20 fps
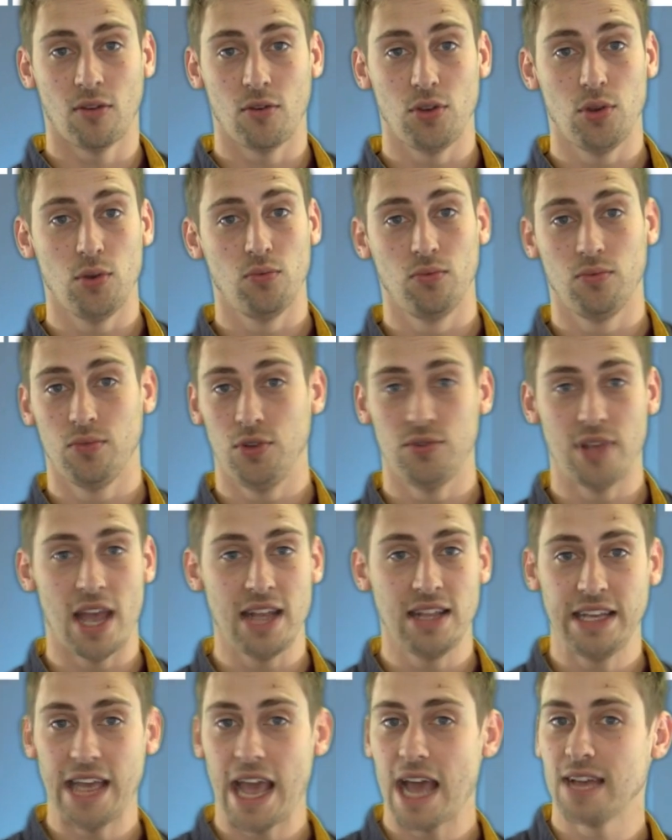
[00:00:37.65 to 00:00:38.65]
So you
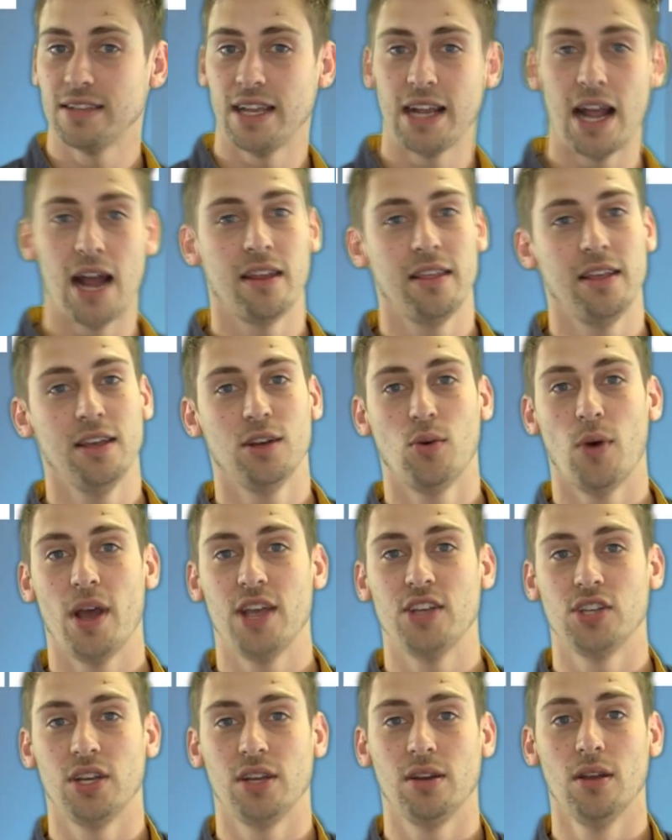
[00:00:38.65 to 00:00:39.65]
take the gas tank out of the
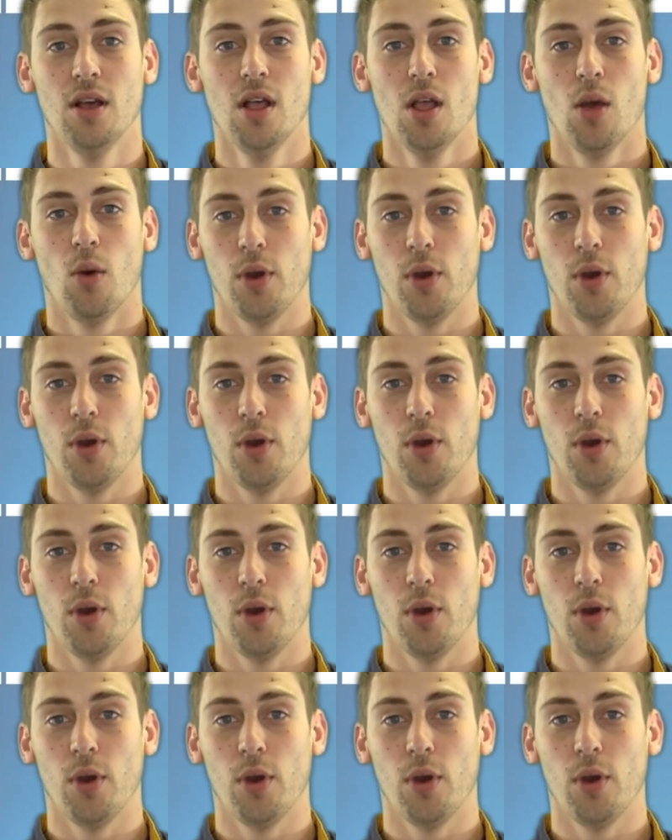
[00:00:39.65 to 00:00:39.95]
equation,